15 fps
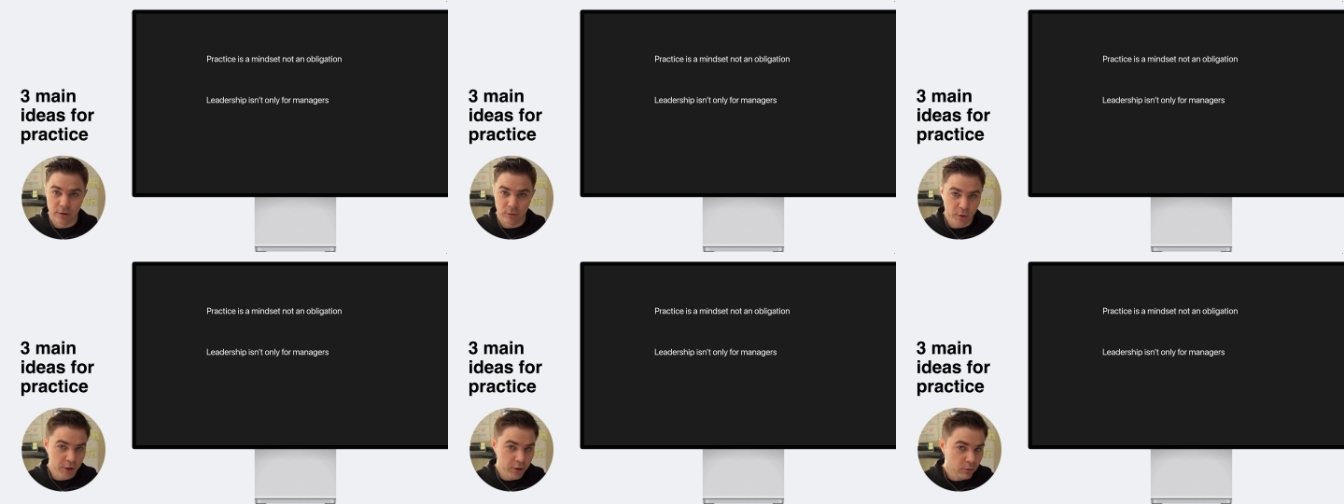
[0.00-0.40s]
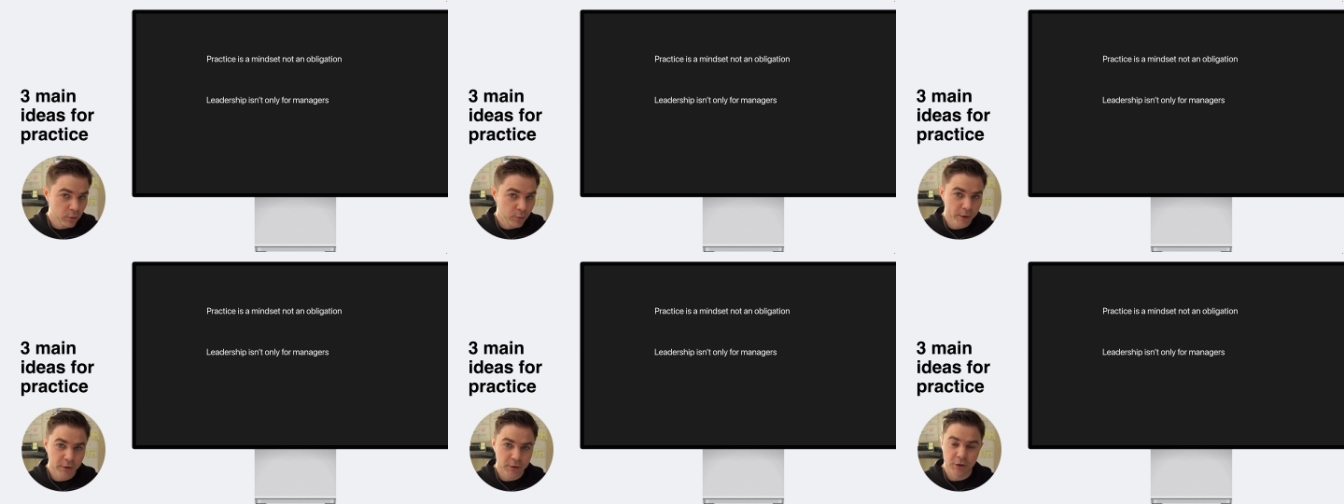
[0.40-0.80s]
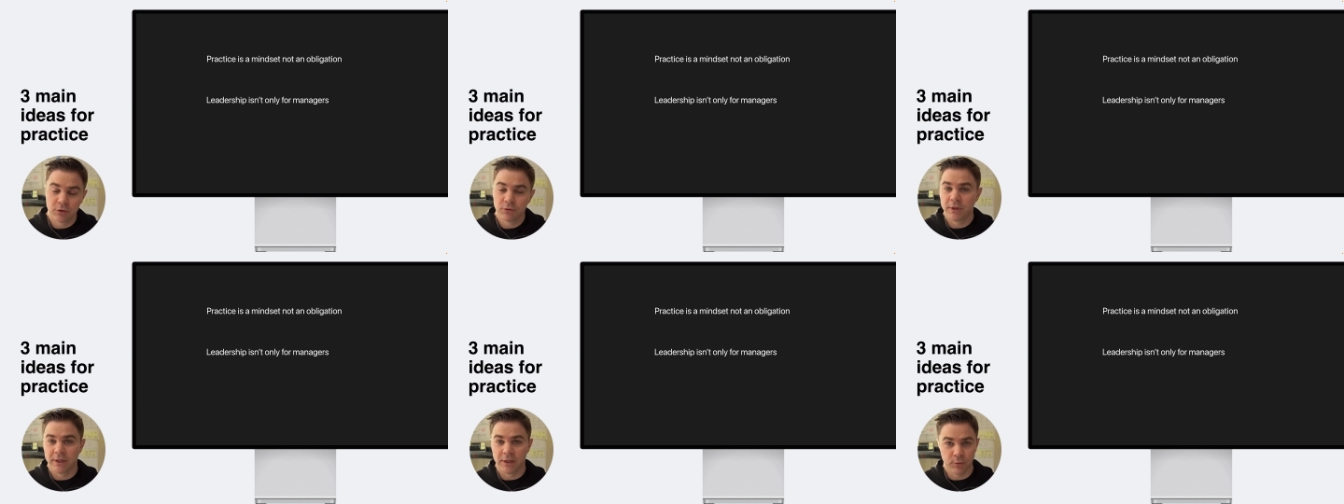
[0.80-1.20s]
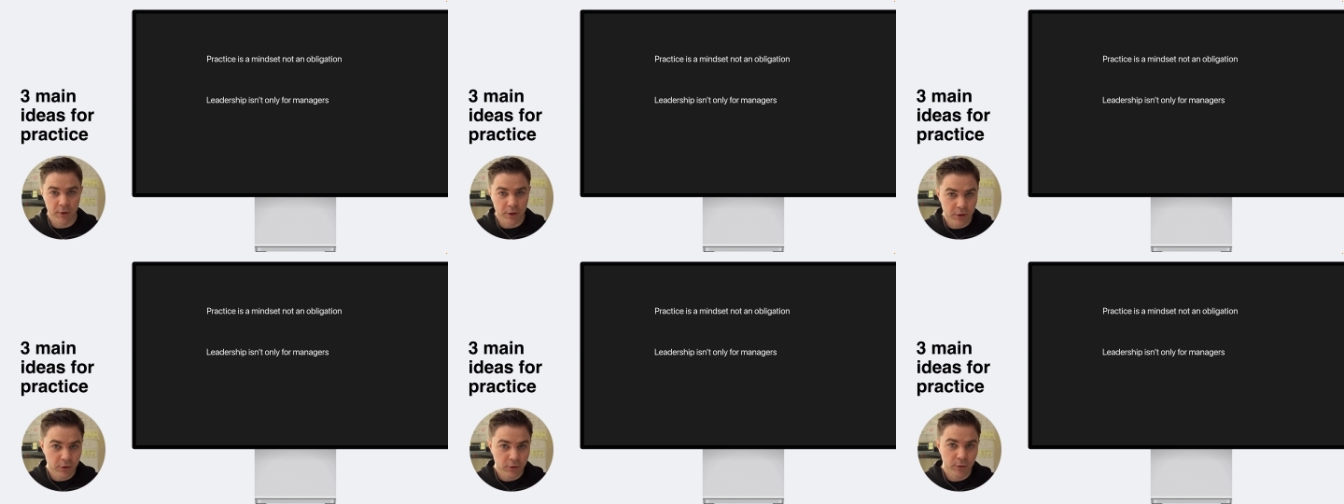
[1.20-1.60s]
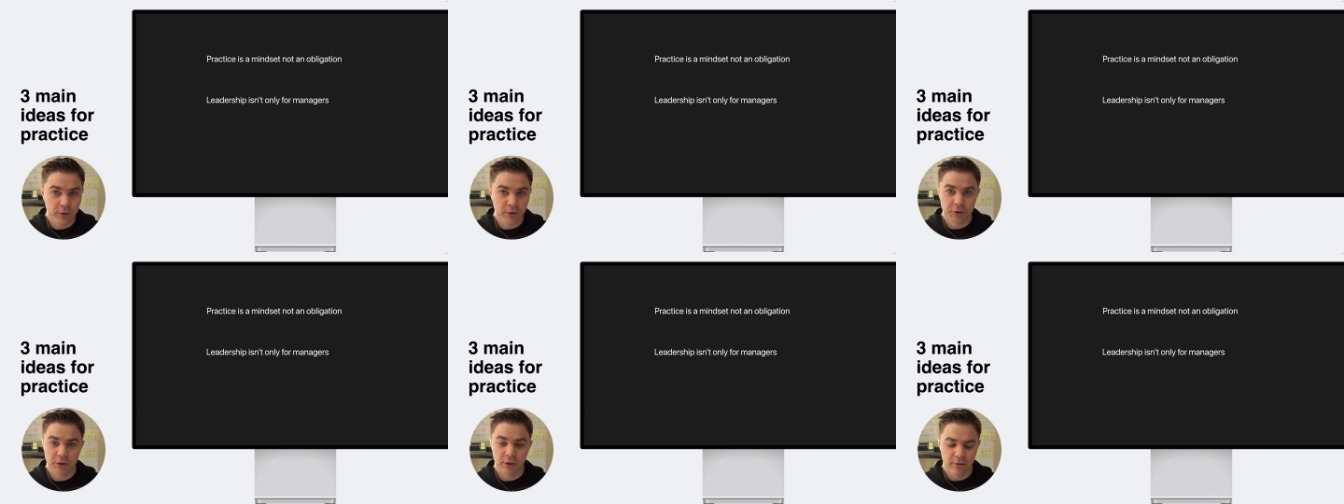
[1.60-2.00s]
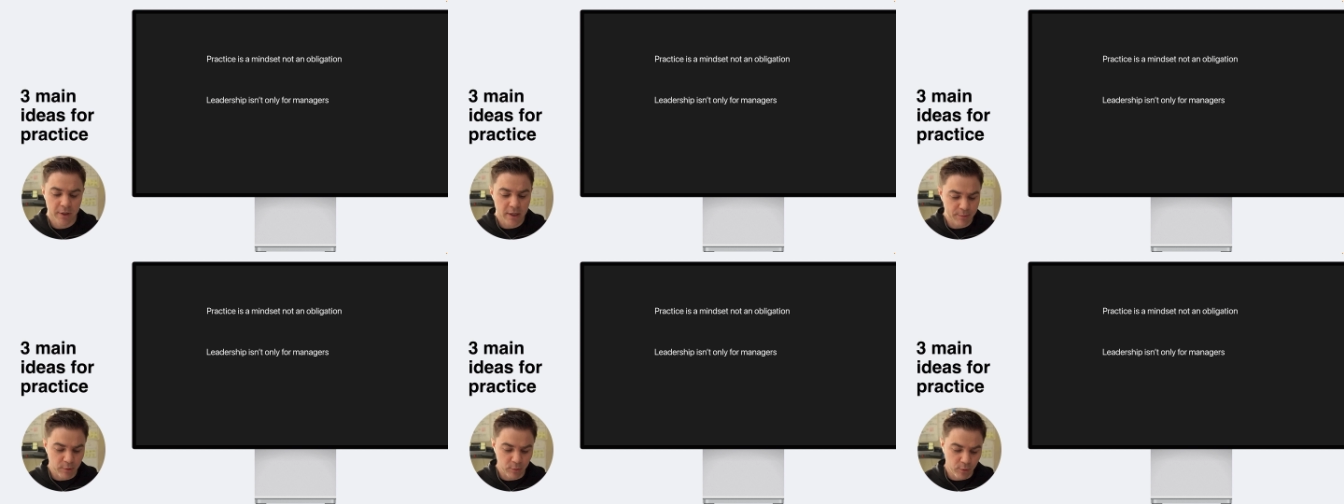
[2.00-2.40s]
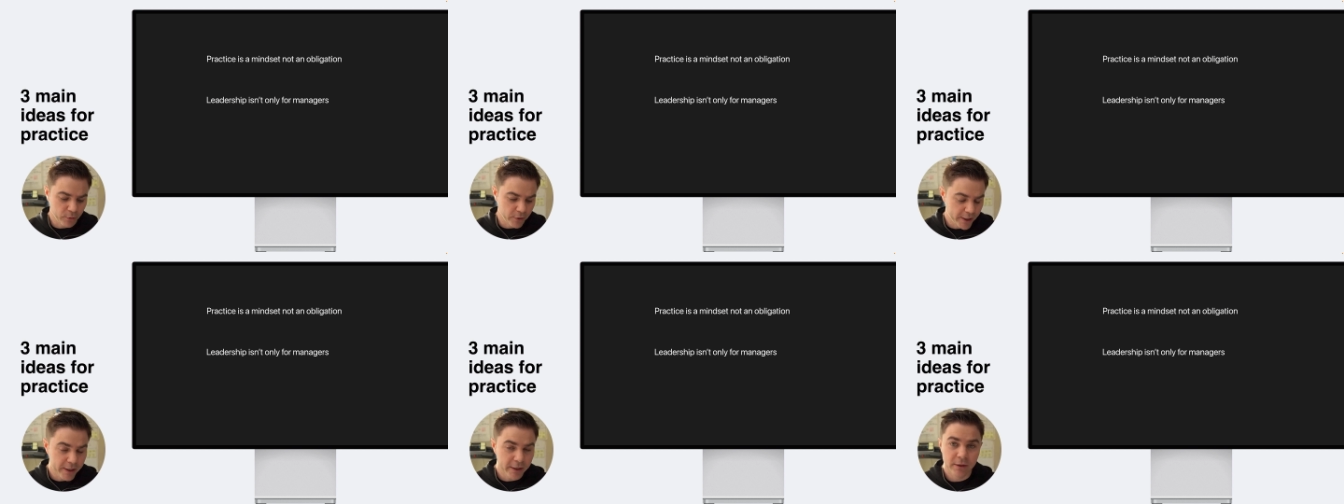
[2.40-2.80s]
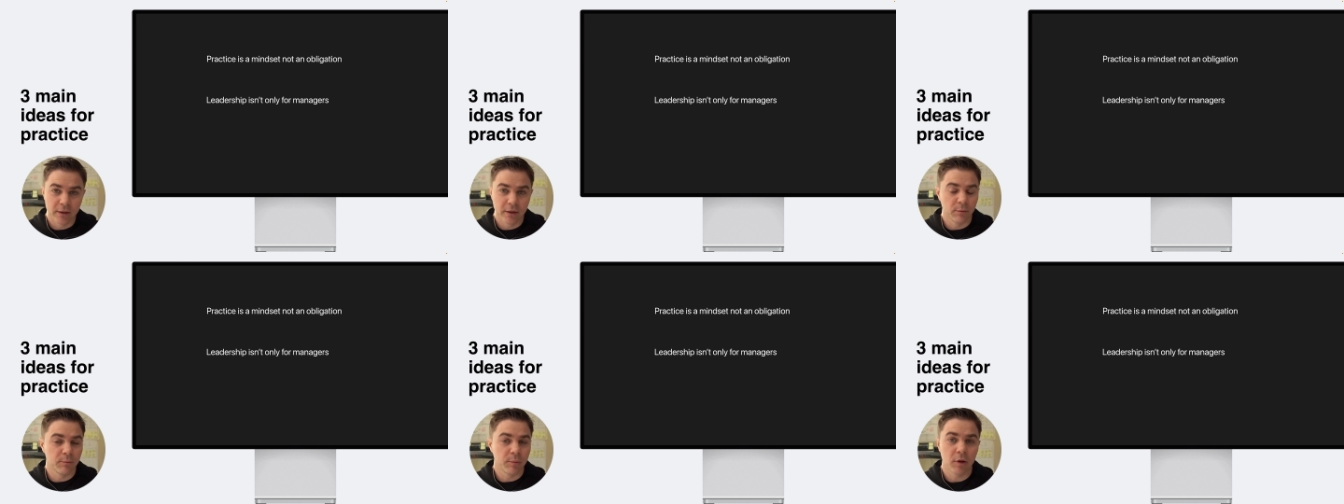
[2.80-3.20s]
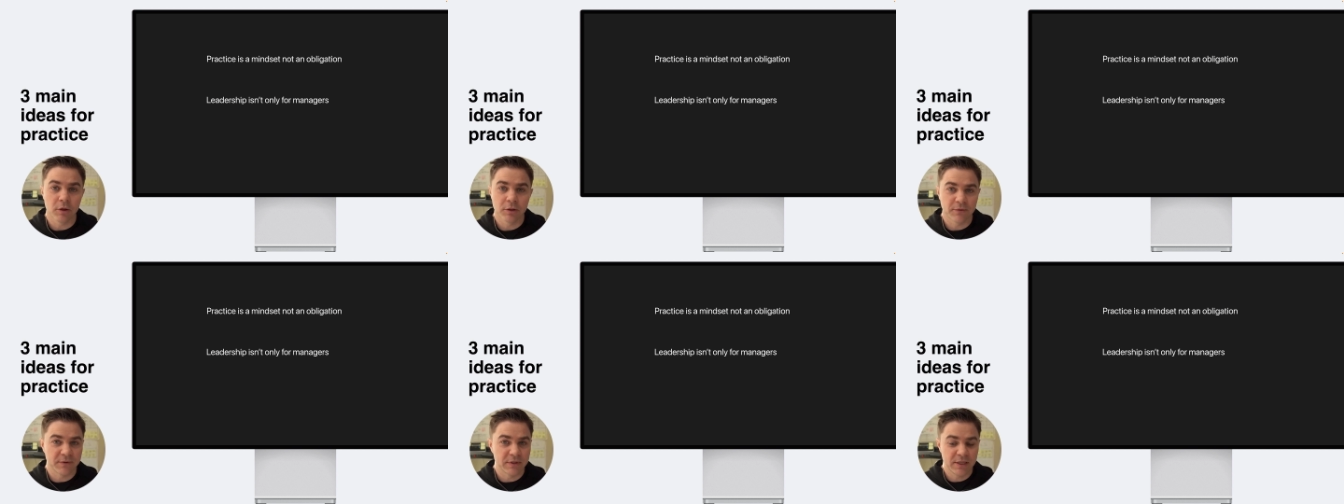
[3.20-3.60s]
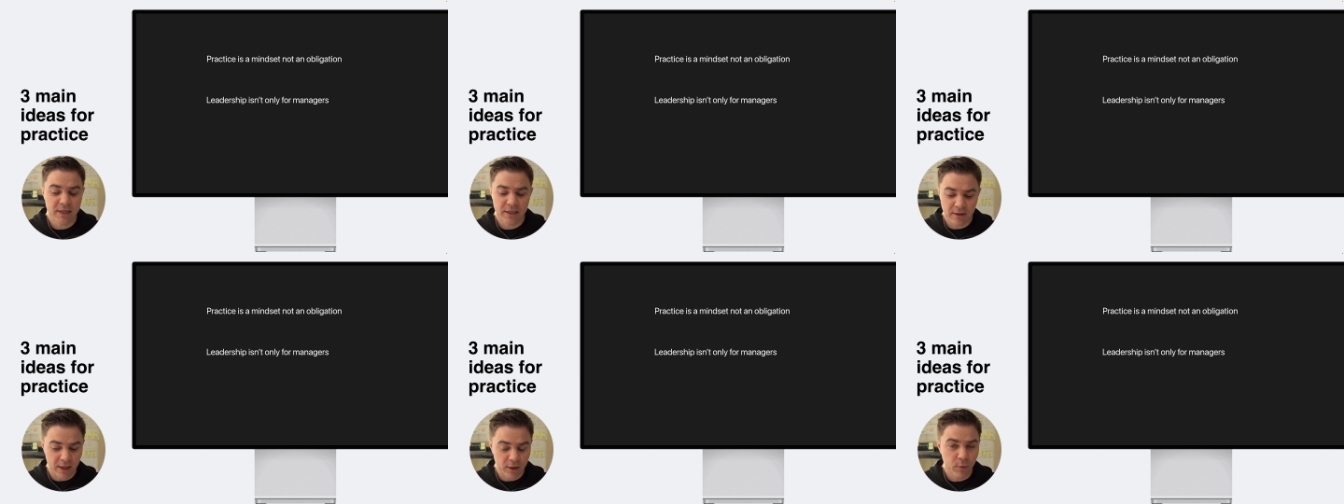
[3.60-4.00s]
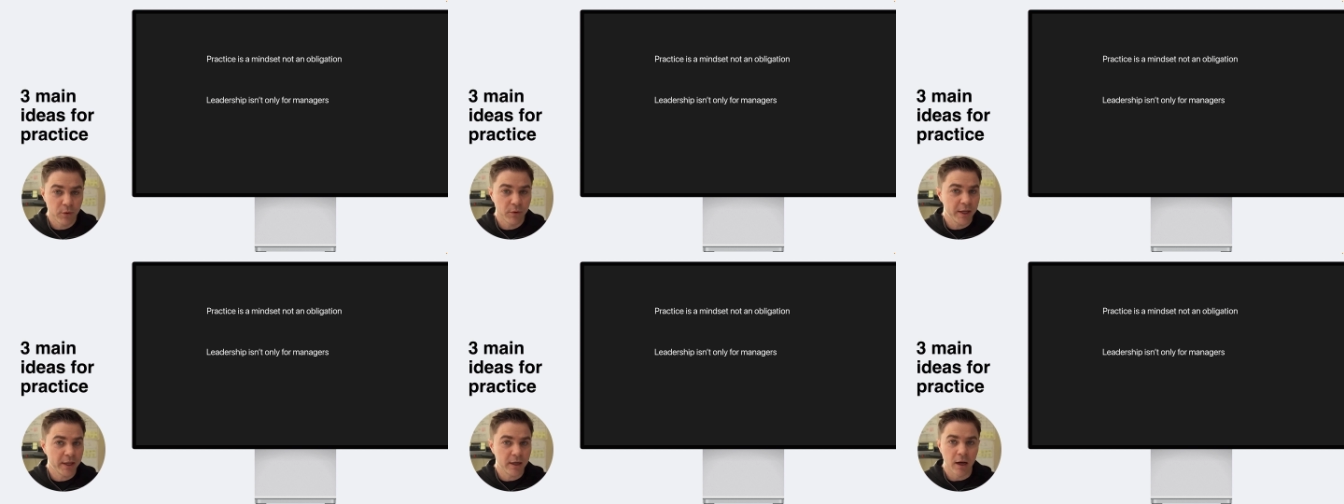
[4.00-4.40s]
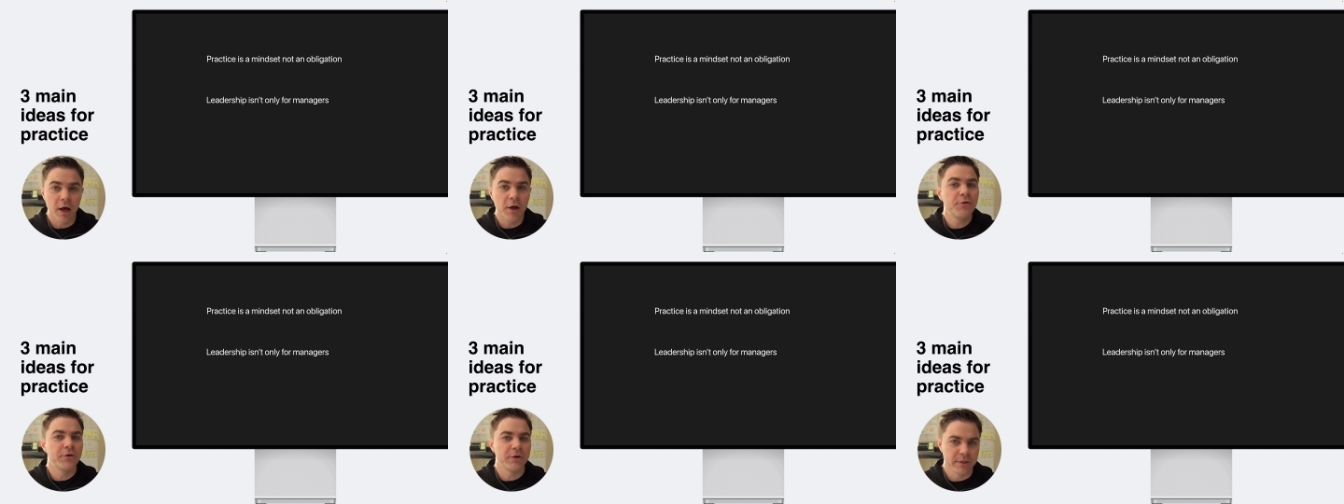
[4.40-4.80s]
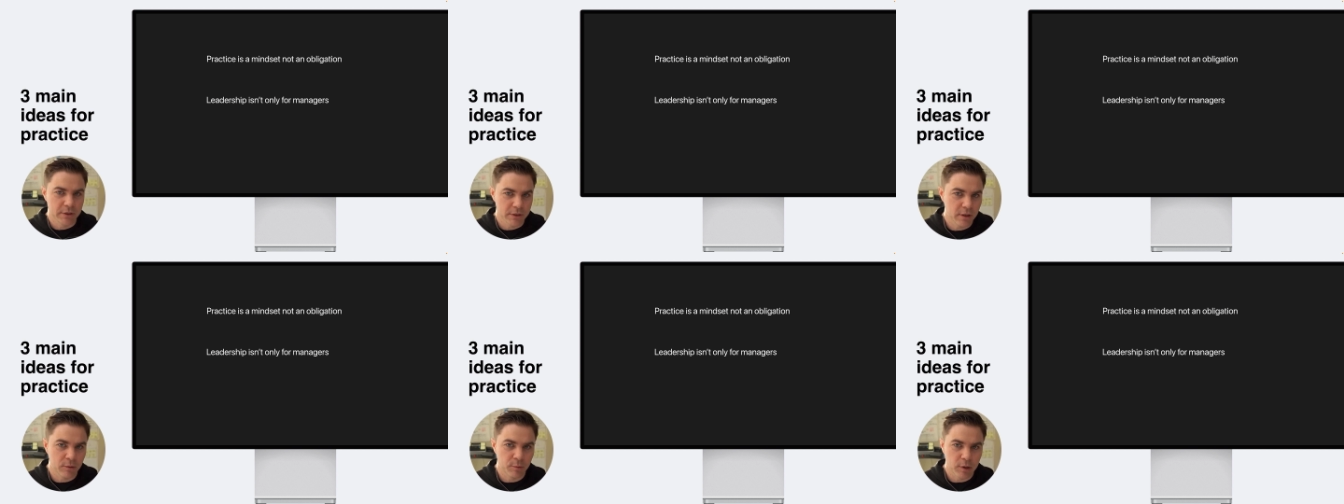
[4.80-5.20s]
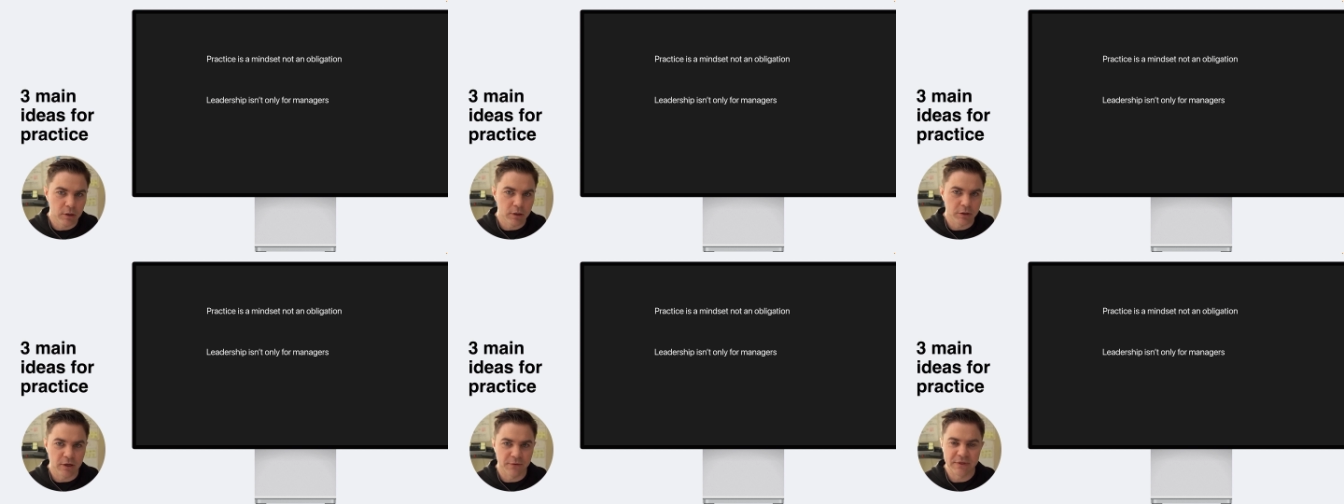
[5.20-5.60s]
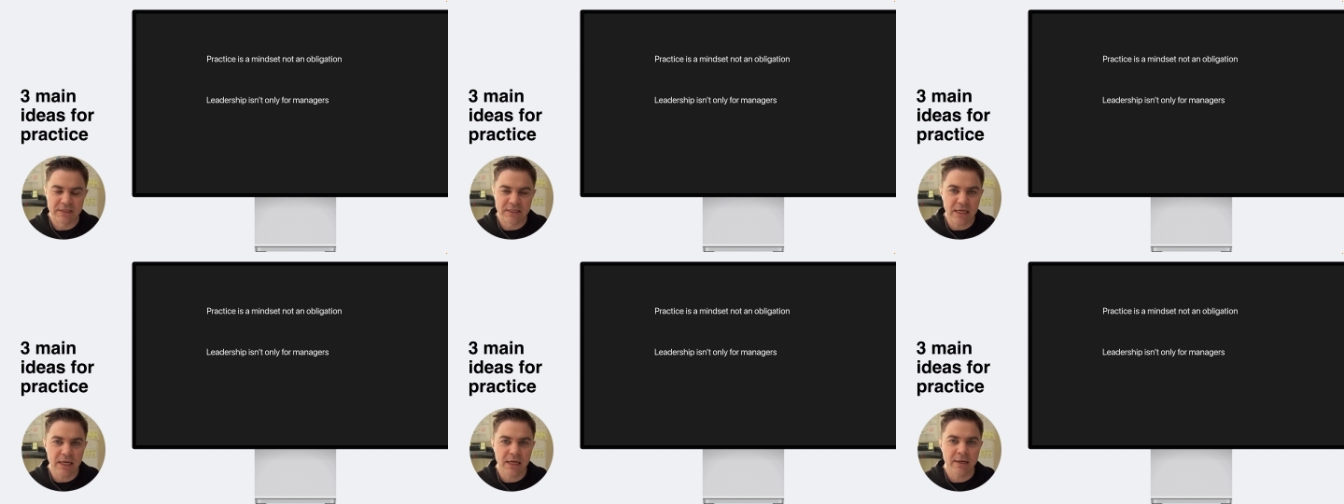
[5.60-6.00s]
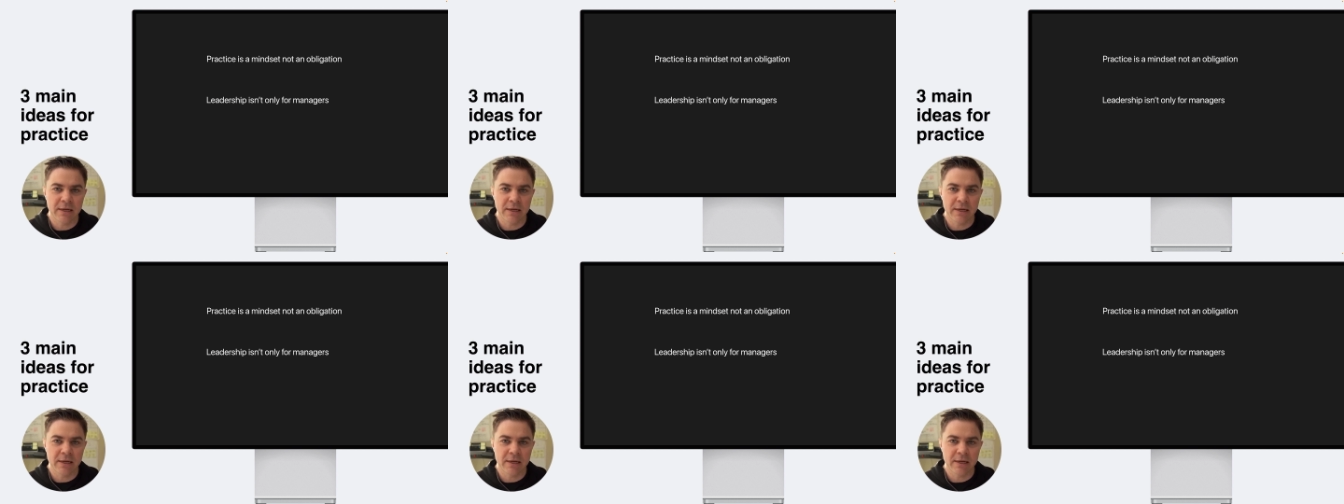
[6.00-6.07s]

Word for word: We knew what we were doing, we knew we were showing up, and when we were hitting the balls off the tee, like we would hit hundreds of balls off the tee.